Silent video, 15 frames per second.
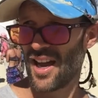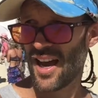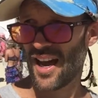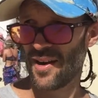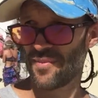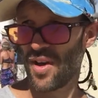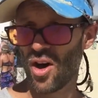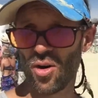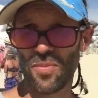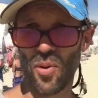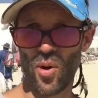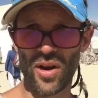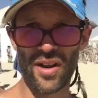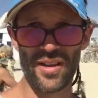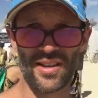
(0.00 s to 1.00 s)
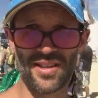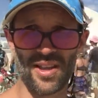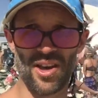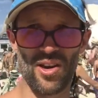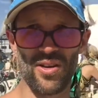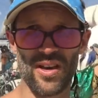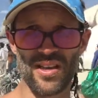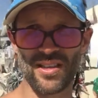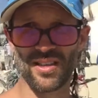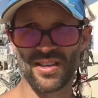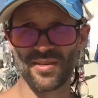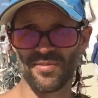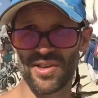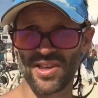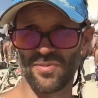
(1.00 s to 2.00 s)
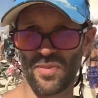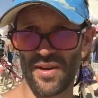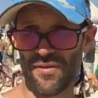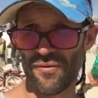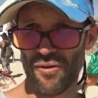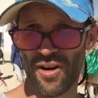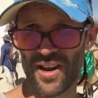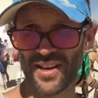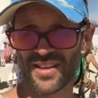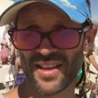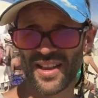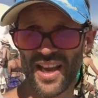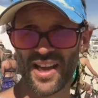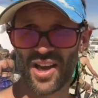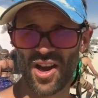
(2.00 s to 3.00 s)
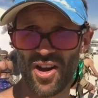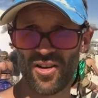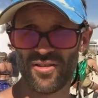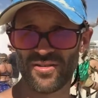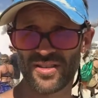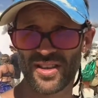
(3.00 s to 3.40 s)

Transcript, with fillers: The whole point of this, though, is to just be free, to let go,